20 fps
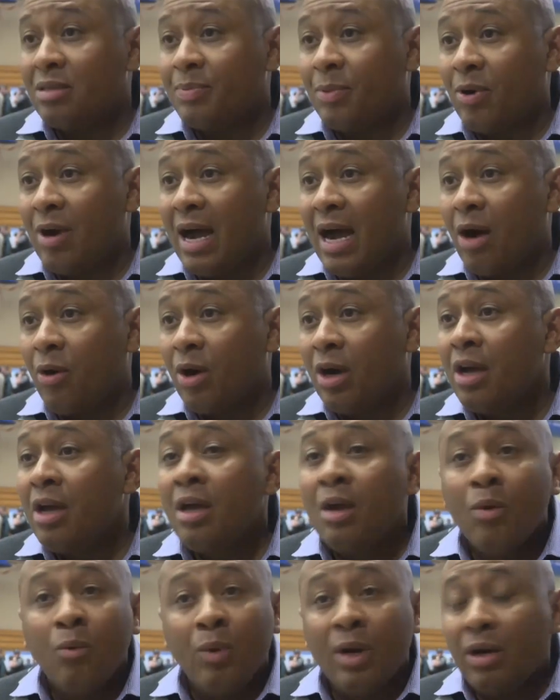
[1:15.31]
agrees.
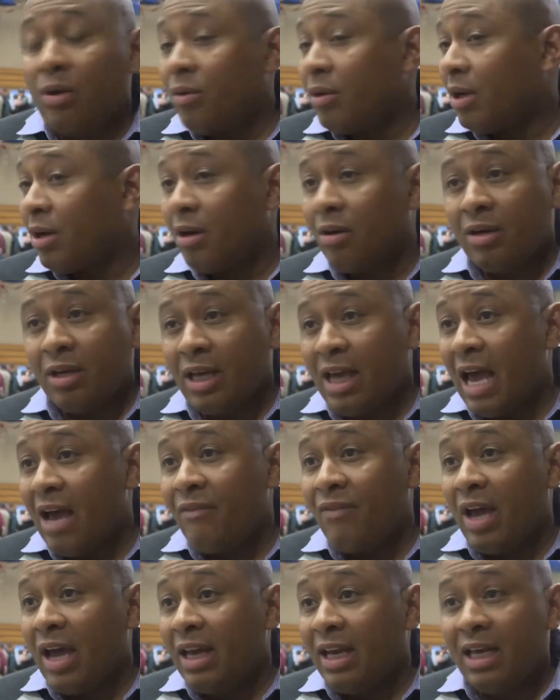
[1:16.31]
We don't currently
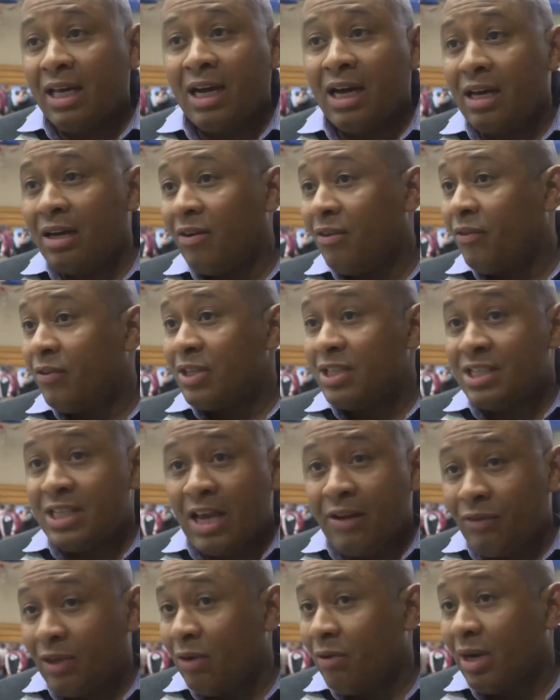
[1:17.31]
have any kind of
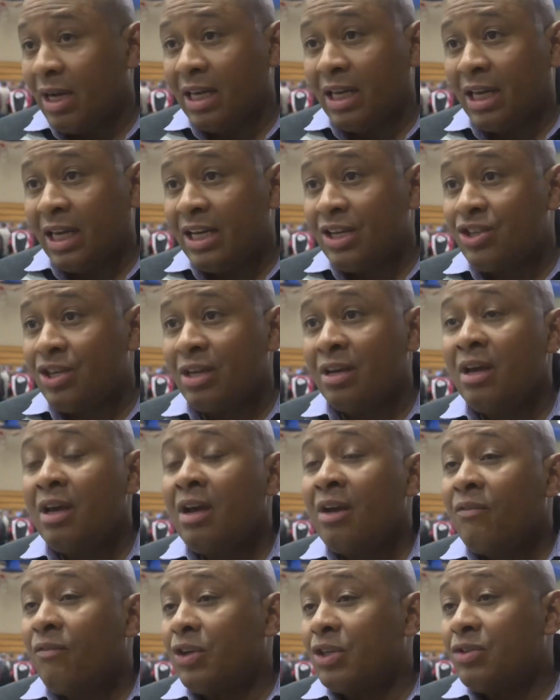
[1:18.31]
safety regulation
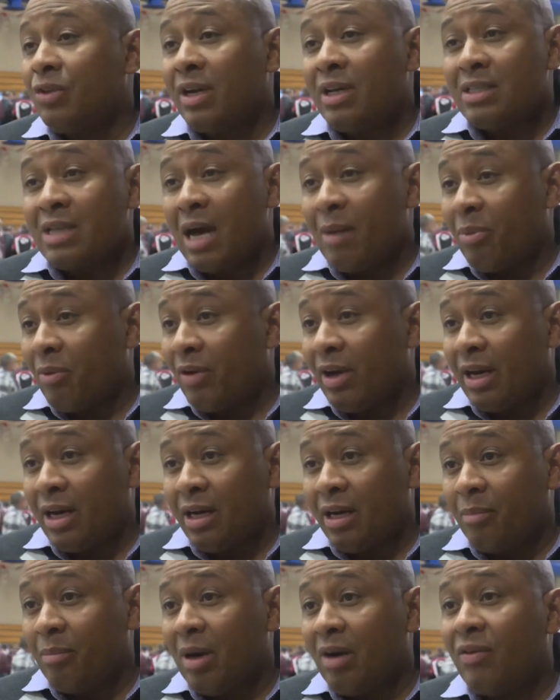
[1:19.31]
for trains
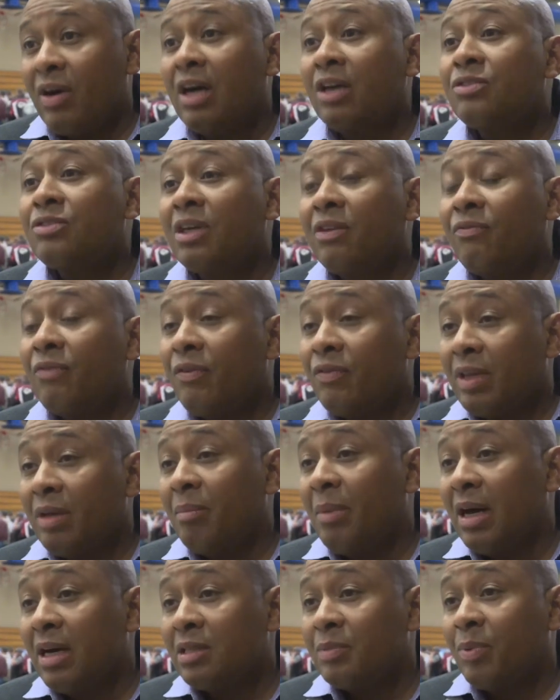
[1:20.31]
operating above 150
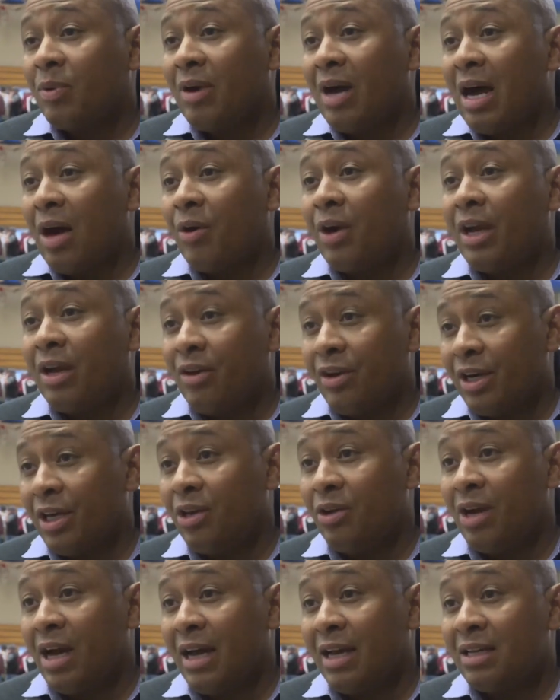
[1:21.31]
miles per hour here in
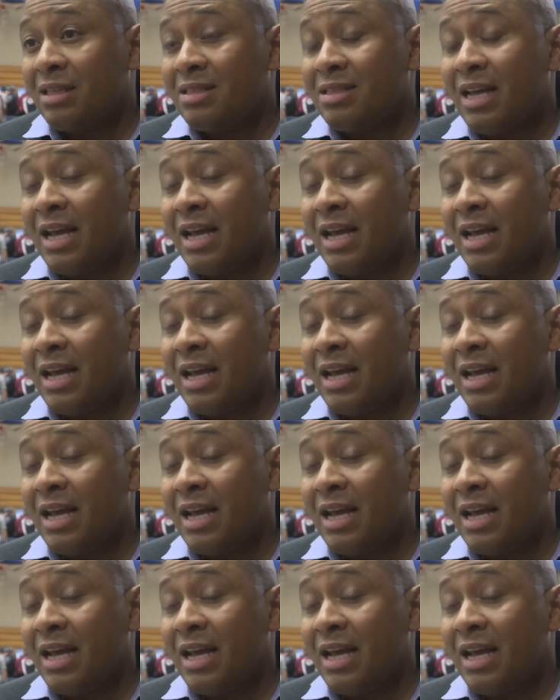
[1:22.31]
the United